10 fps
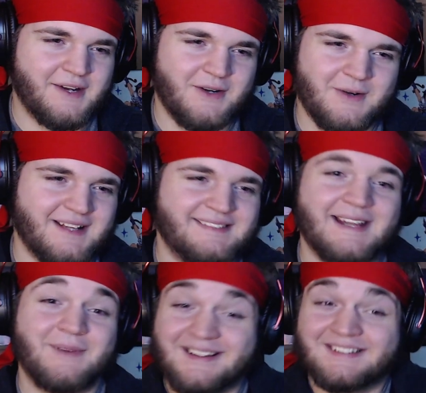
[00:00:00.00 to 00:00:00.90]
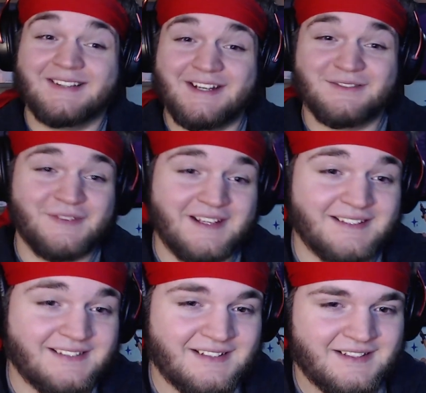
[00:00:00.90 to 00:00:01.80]
I don't know what it said, but I saw Eda's
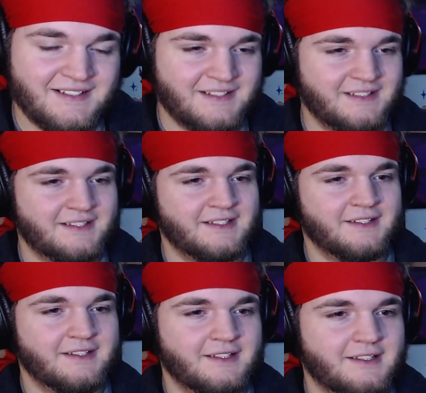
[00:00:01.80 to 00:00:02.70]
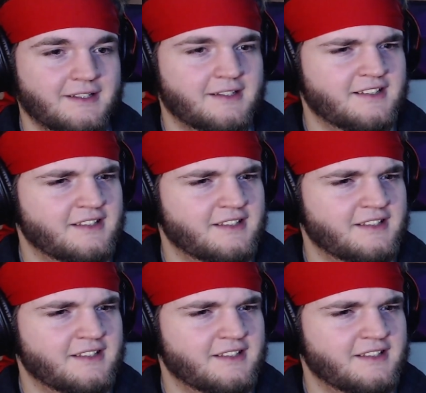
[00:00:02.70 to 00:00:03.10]
face. Special delivery!